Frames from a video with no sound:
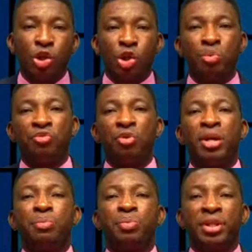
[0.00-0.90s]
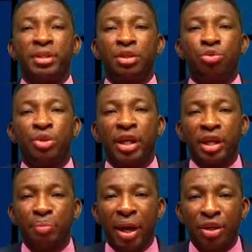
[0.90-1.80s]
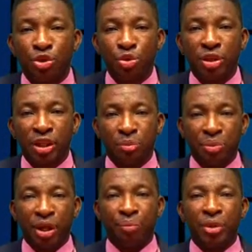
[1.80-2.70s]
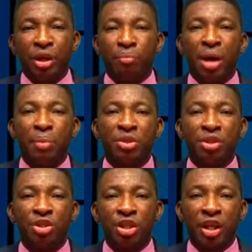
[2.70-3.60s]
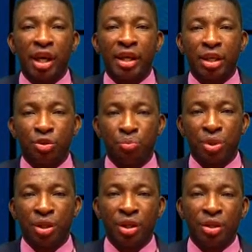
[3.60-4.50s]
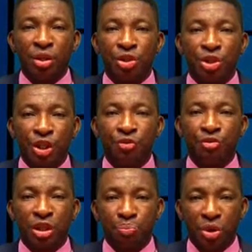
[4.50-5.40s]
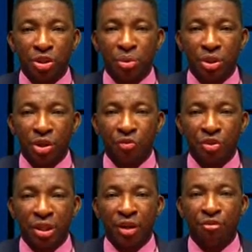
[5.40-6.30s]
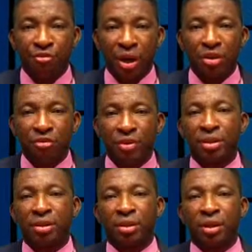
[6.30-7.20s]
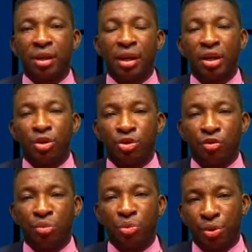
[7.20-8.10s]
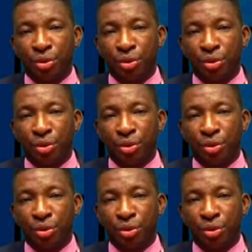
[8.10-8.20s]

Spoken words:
will be formally presented today by 2:30 p.m. by Mr. Shea Adetumbi, the Chief Responsibility Officer of Value Investing and author of the book.